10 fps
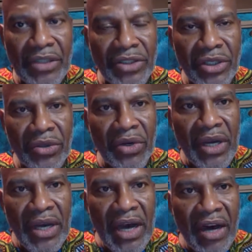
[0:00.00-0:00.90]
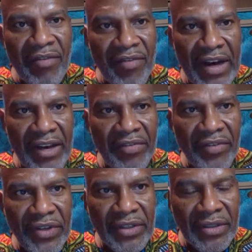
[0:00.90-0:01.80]
So a 5
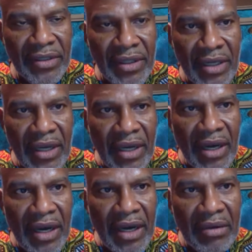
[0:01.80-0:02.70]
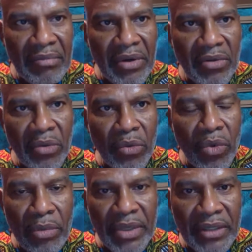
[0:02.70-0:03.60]
foot
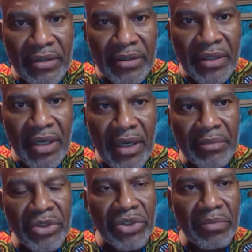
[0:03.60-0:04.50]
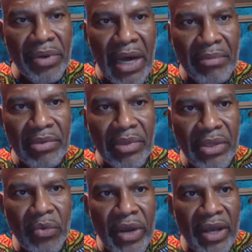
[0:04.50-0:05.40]
woman should
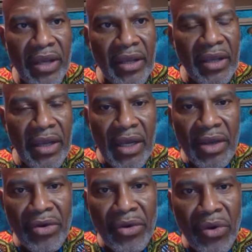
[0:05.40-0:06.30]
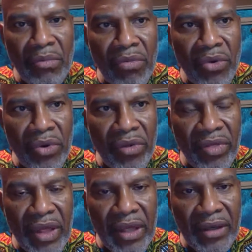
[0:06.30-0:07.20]
probably weigh no more
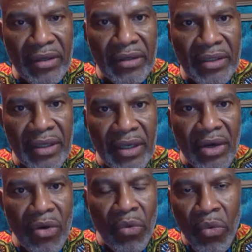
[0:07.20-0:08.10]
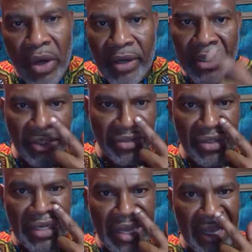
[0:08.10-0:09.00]
than
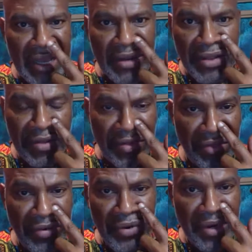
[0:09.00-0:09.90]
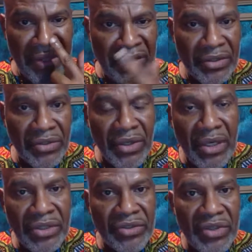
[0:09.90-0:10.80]
130 to
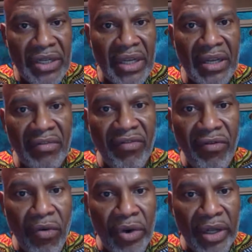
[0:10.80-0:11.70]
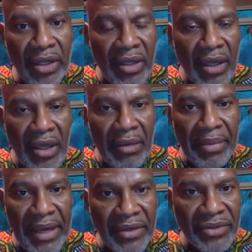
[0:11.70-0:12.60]
140
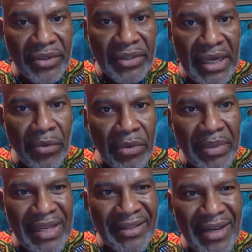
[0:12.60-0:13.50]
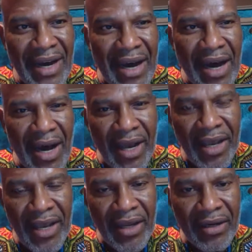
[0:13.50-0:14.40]
pounds. That would be at the high
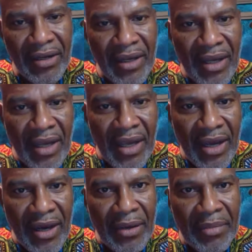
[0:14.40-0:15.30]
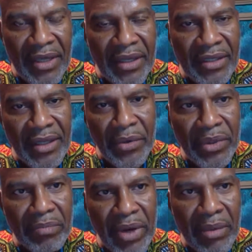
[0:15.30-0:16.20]
end. And then they
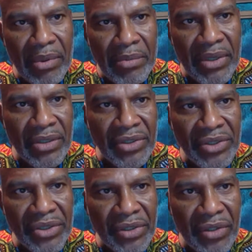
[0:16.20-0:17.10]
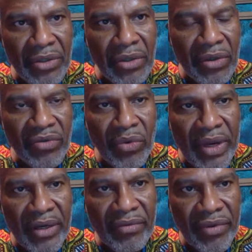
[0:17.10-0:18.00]
would probably be considered a little
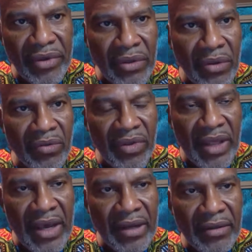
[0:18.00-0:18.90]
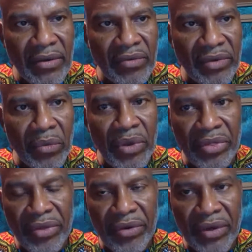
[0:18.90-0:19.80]
overweight if they were over
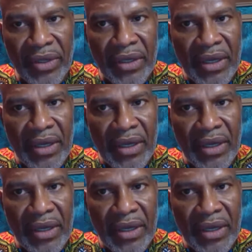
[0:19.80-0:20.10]
130.